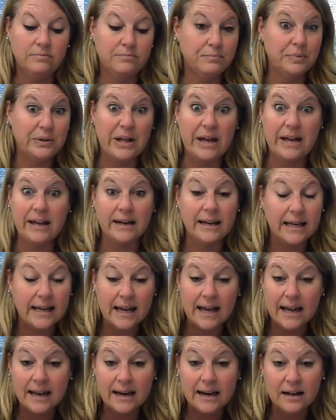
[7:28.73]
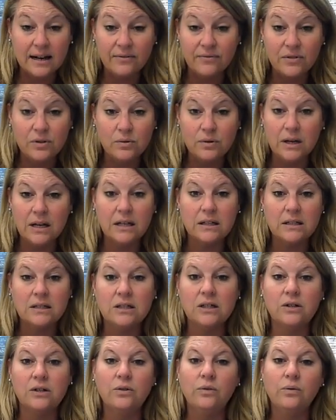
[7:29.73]
play it again if you need
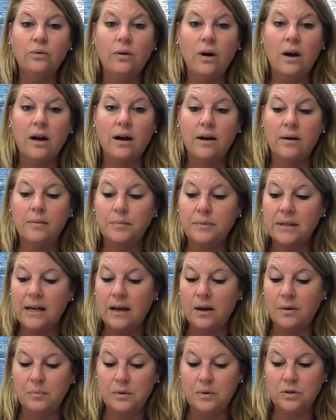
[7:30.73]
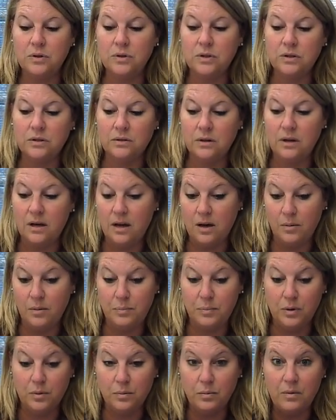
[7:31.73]
to help
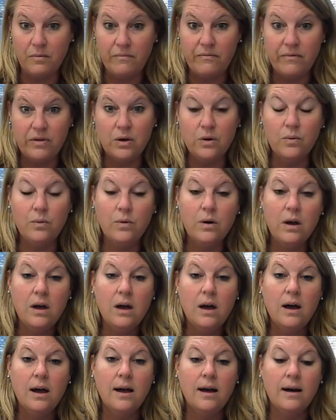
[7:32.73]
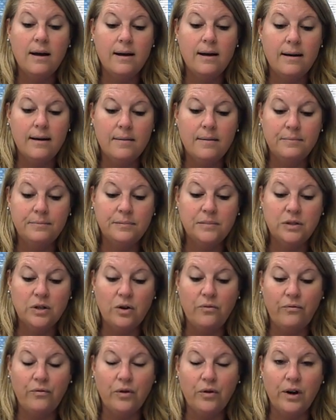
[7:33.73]
you review.
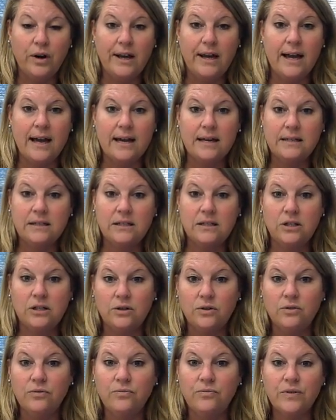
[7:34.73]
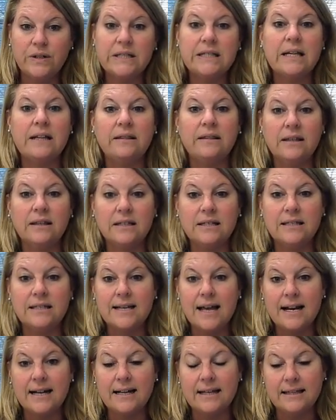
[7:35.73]
Don't forget to visit the
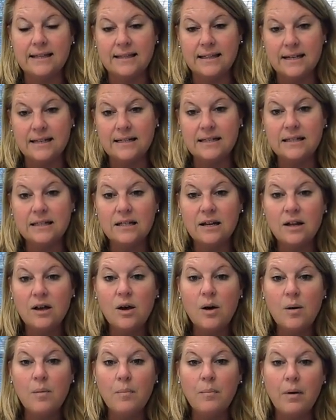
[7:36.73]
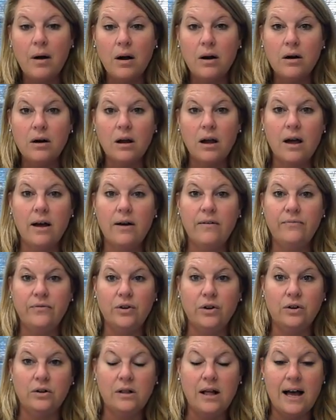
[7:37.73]
Study This part of
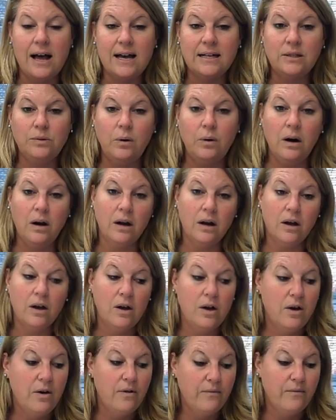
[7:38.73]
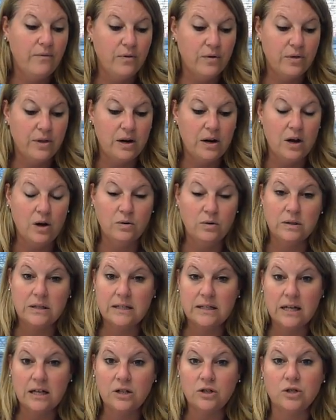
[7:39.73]
your classwork for the notes
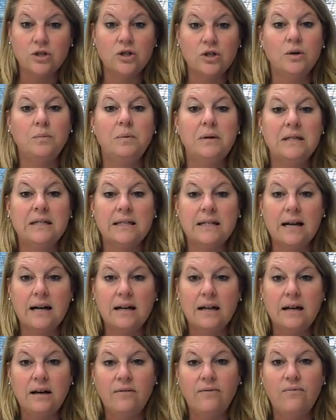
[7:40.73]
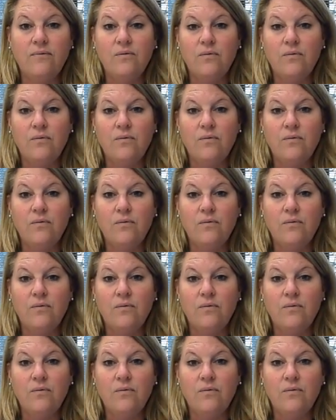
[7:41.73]
that you should be studying